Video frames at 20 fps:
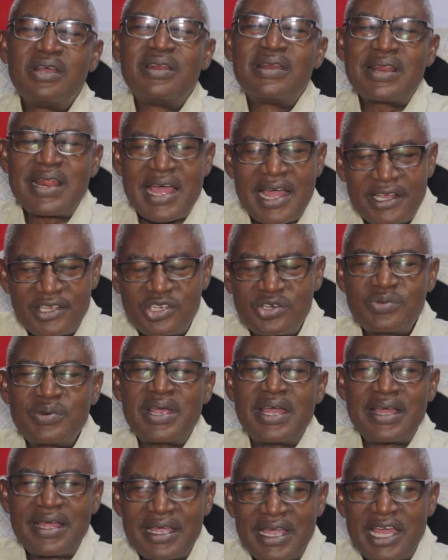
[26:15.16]

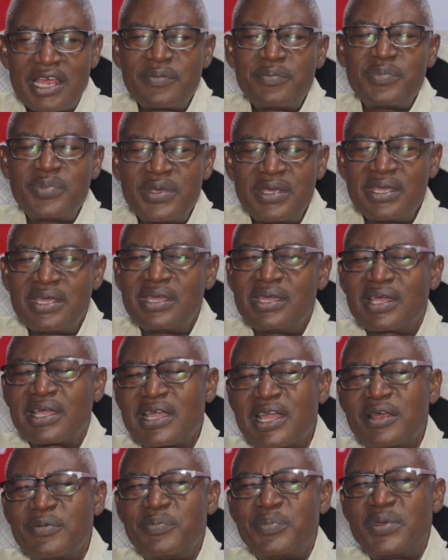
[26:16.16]
Nigeria can be
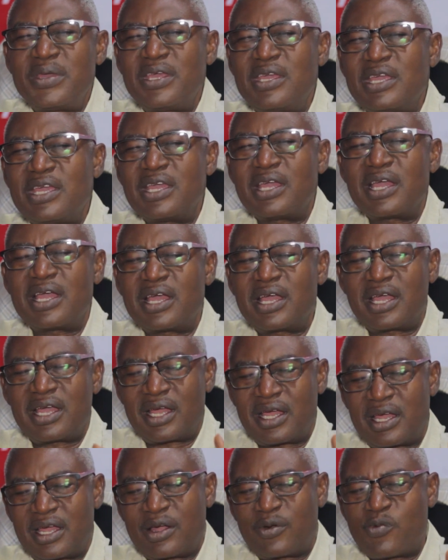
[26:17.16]

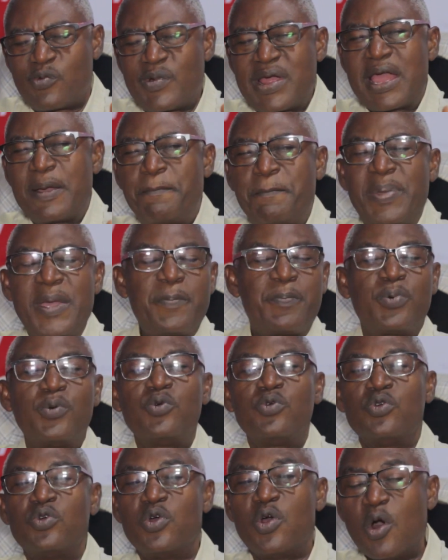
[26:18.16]
where
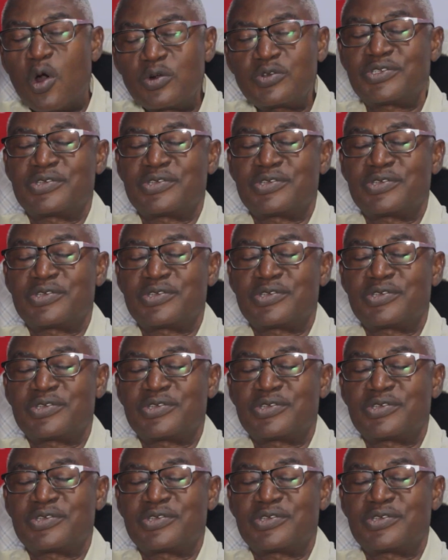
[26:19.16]
people go